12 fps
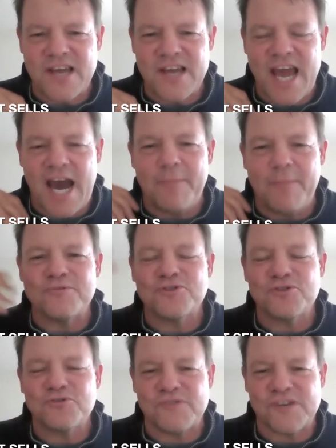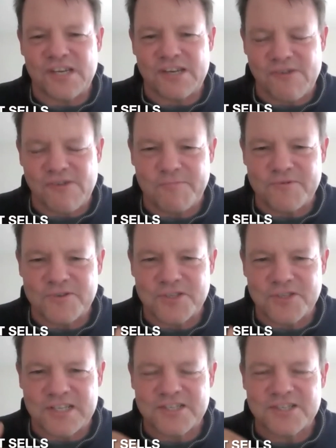apple tree
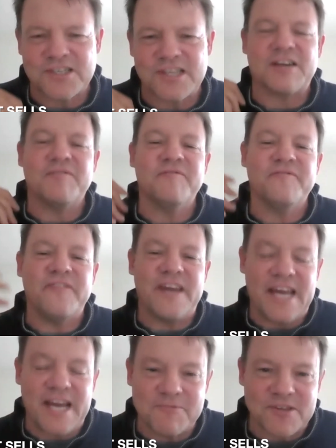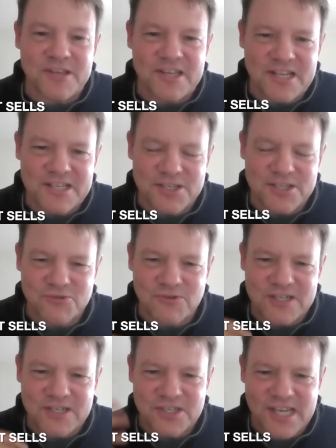represents like a family that's
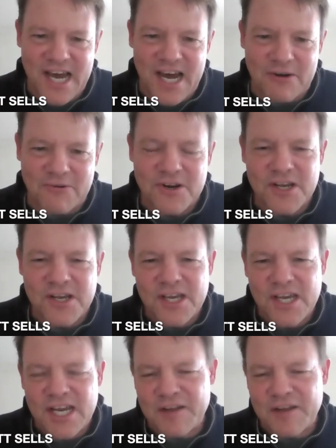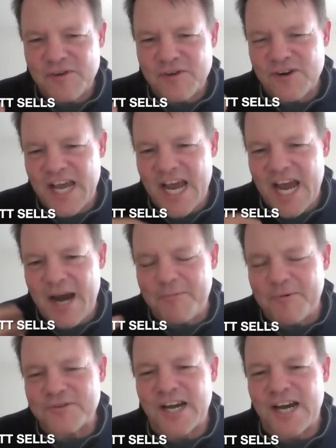stressed out. And if you're an
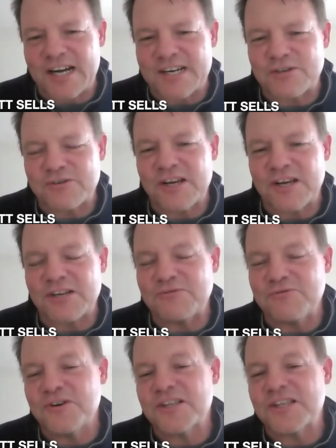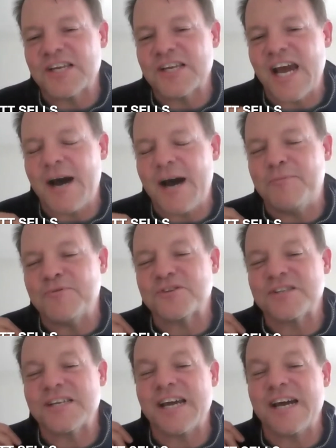apple doctor and you look at the apples
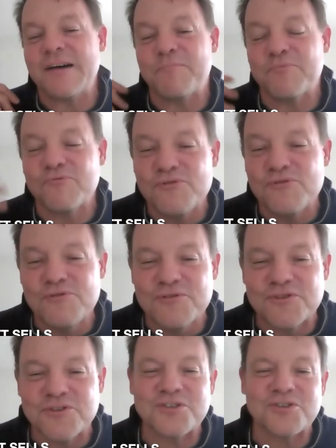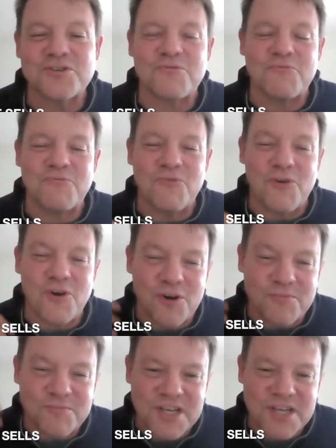and they have bruises or
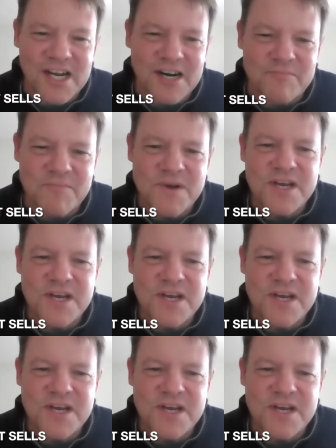worms on them,